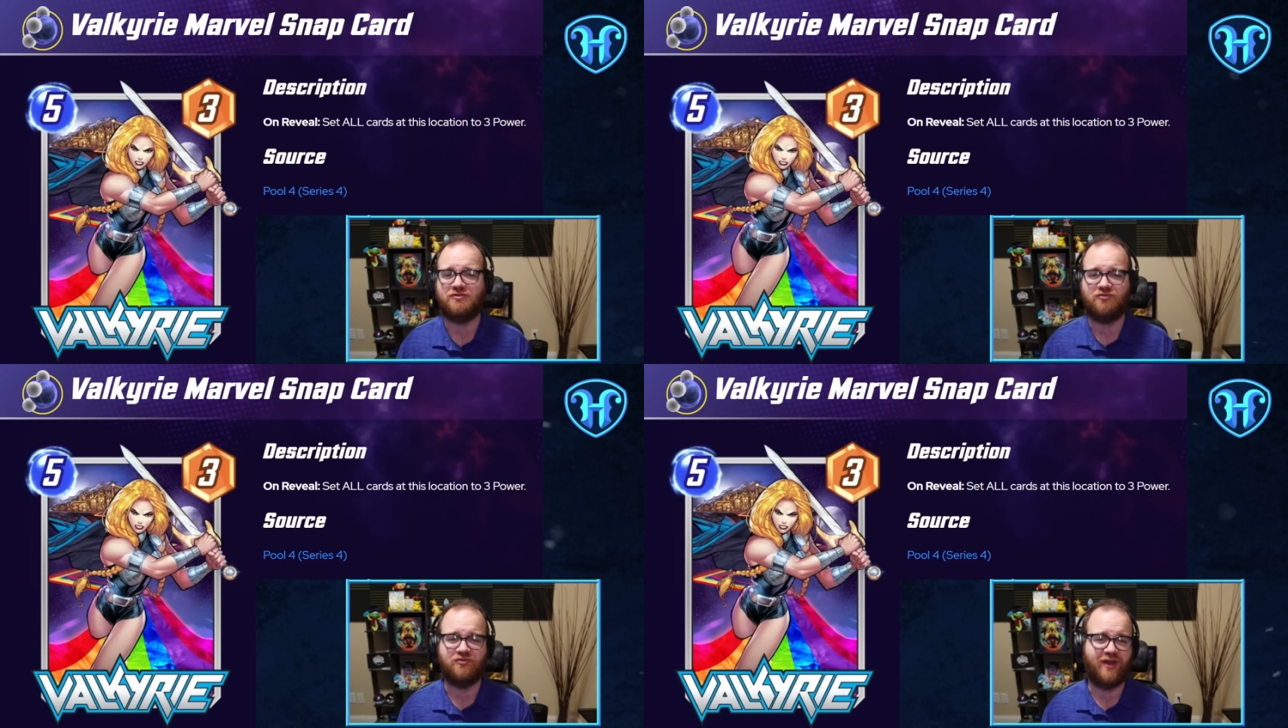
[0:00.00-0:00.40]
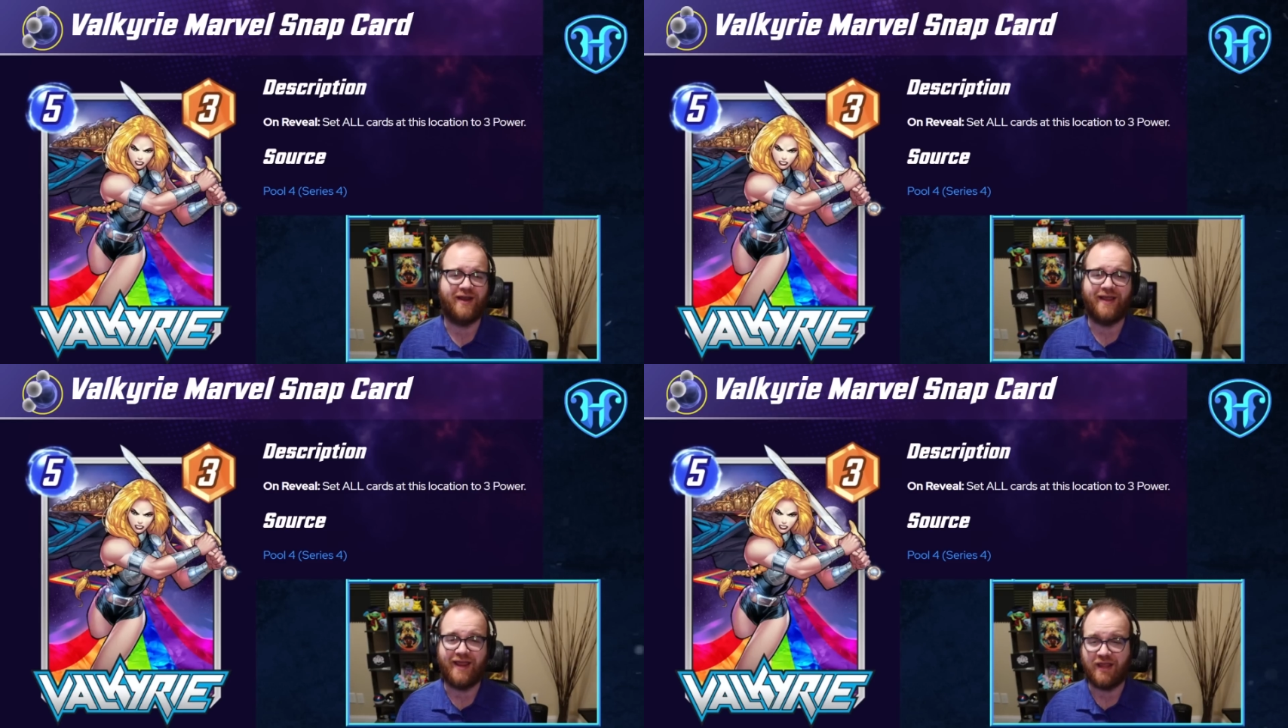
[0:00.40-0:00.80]
is
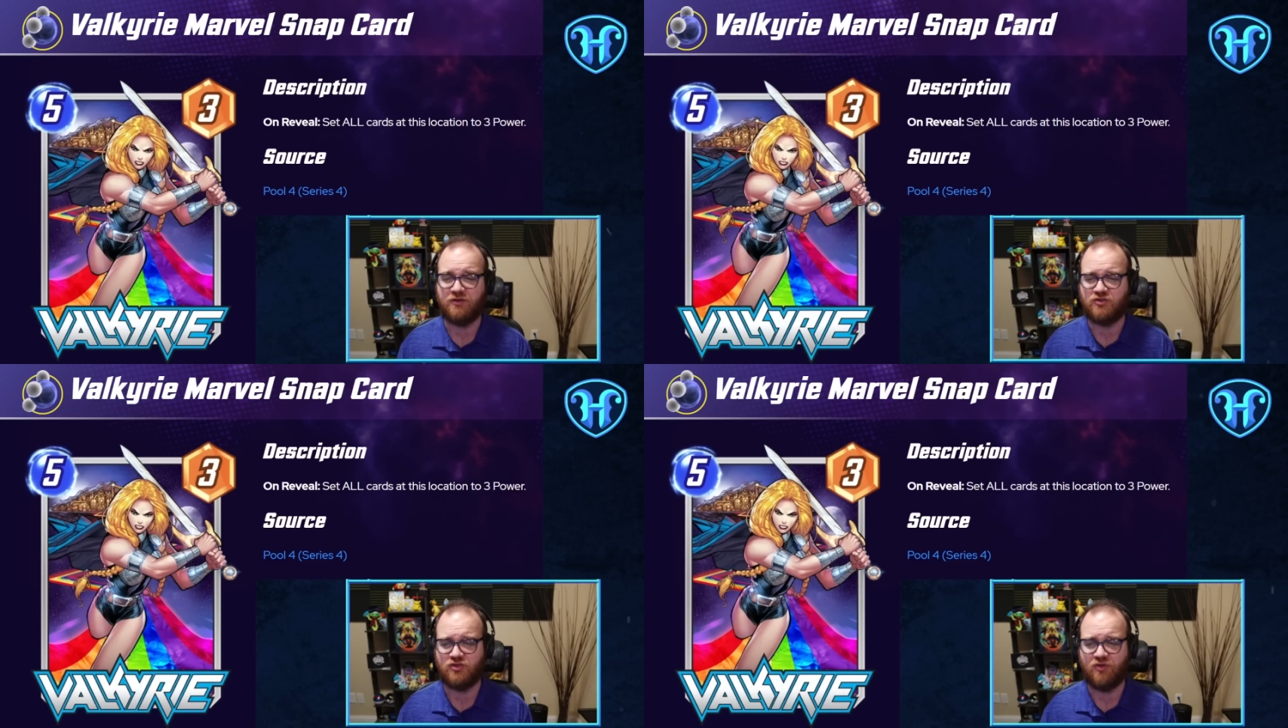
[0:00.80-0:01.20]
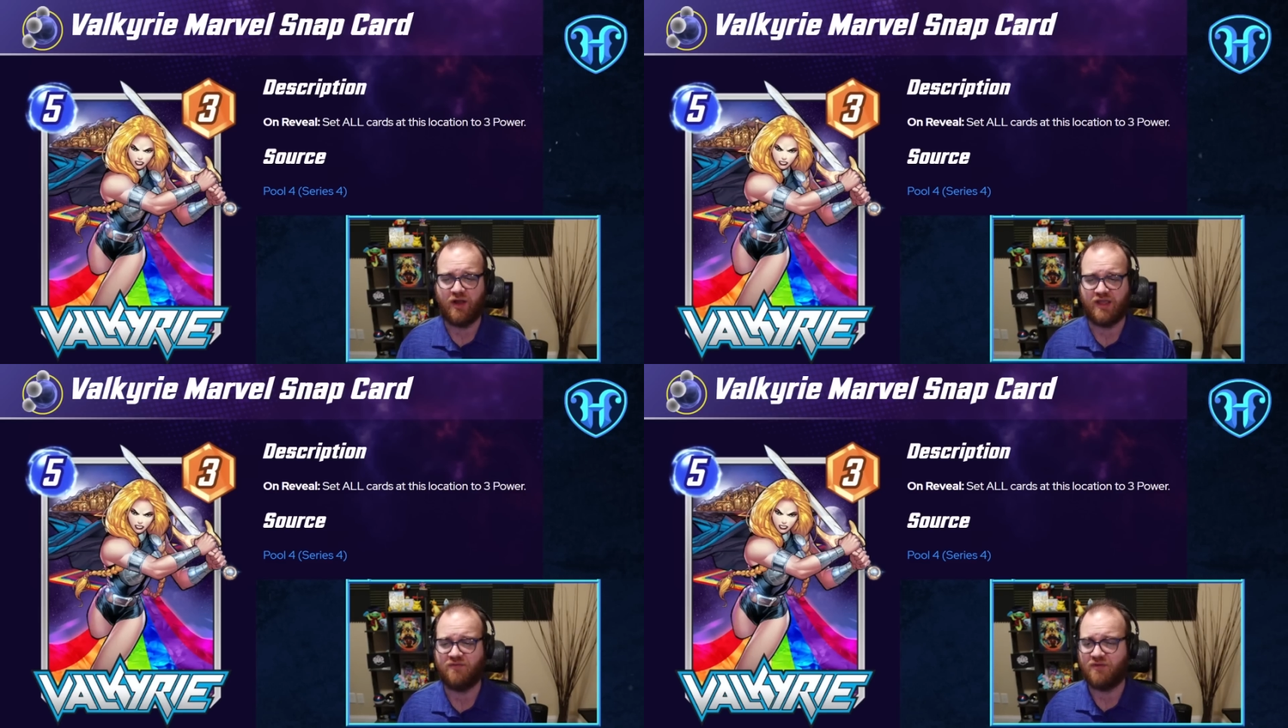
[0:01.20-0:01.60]
creating into
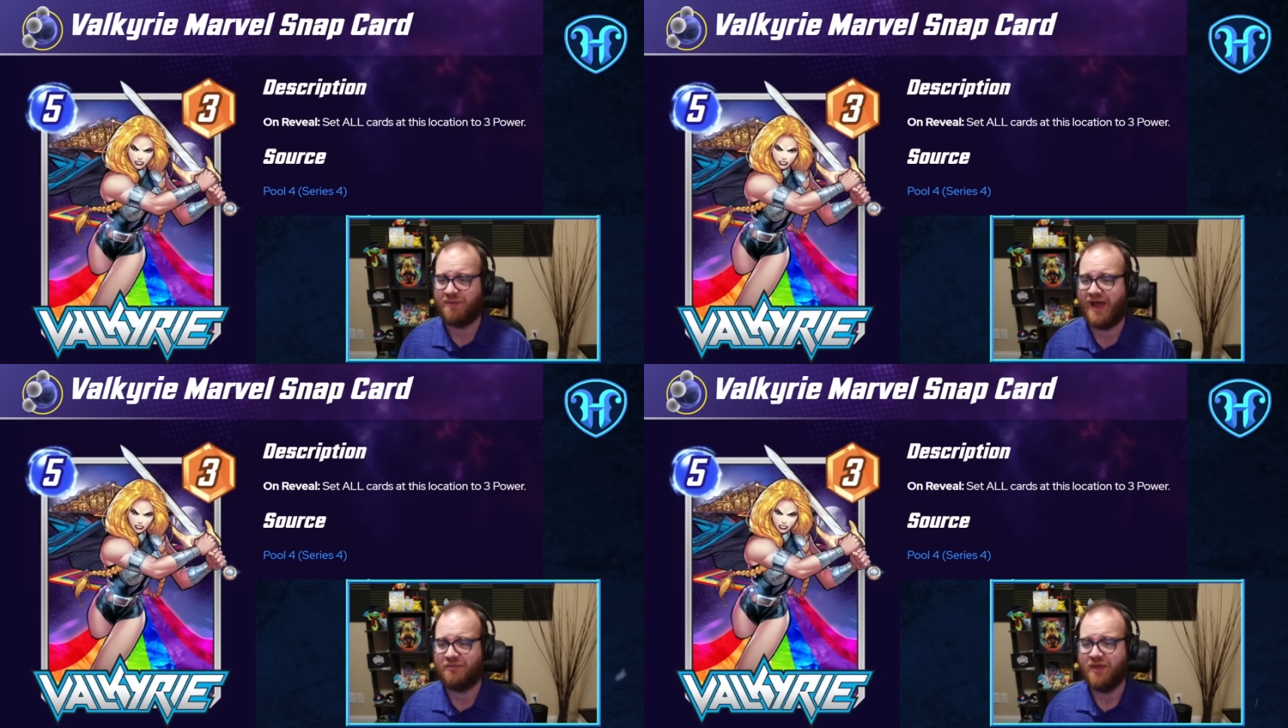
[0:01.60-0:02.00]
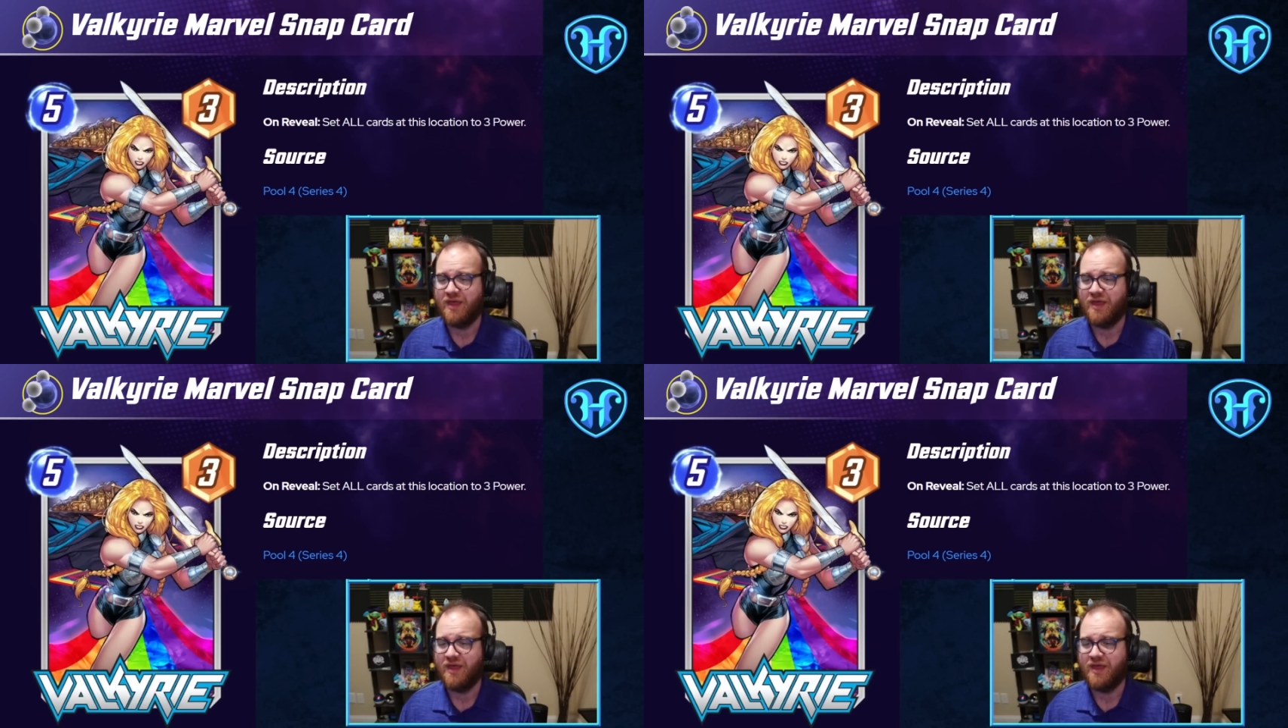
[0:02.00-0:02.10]
a given path.